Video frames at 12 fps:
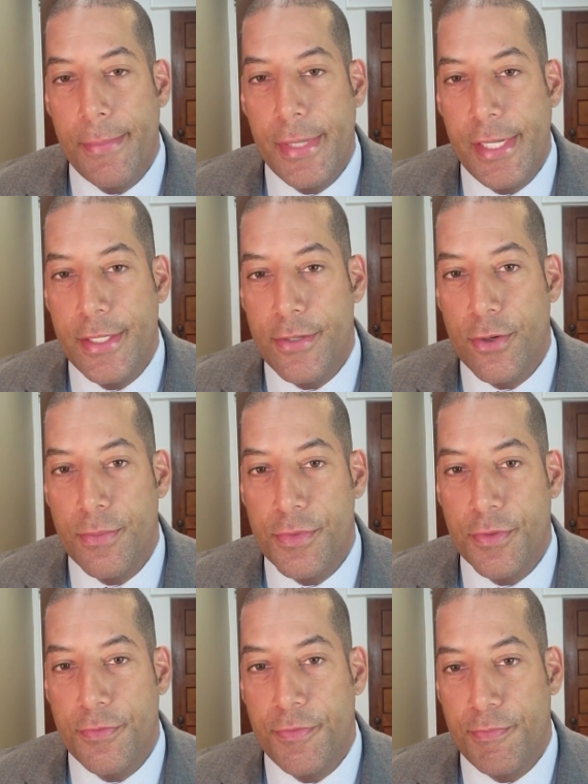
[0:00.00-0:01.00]
In terms
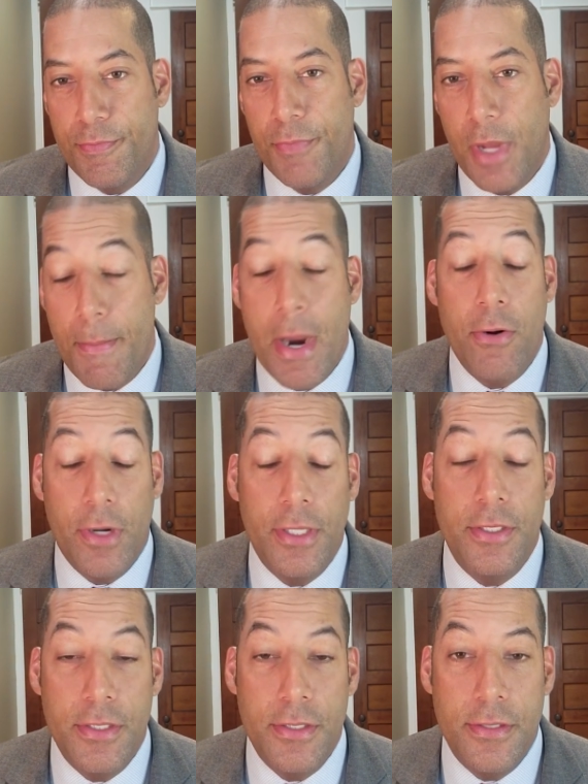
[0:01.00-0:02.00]
of
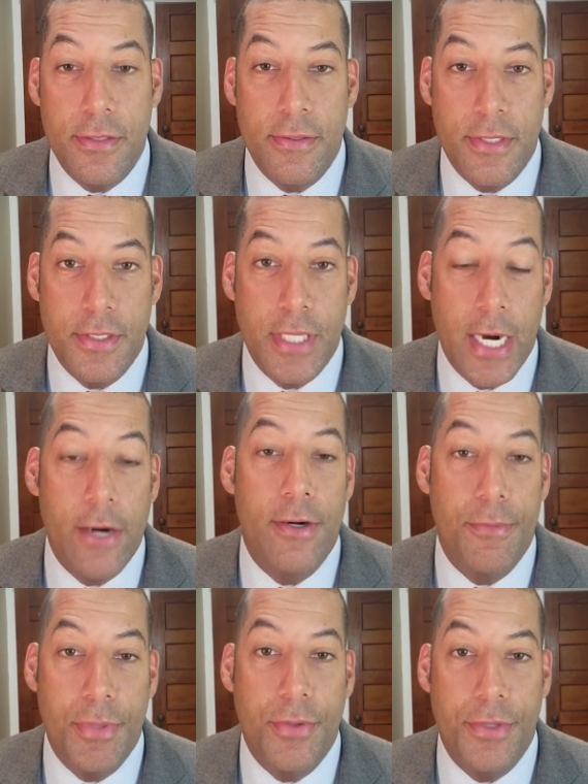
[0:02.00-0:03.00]
Americans' desire and
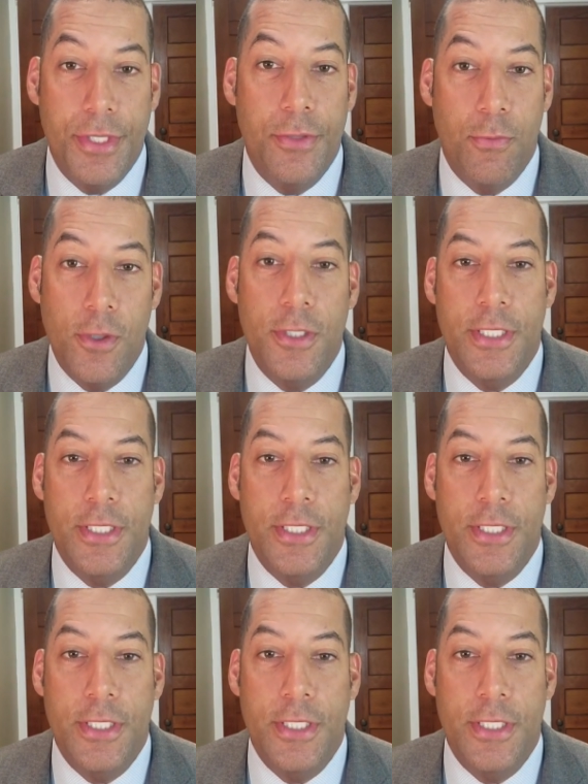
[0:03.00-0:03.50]
ability to work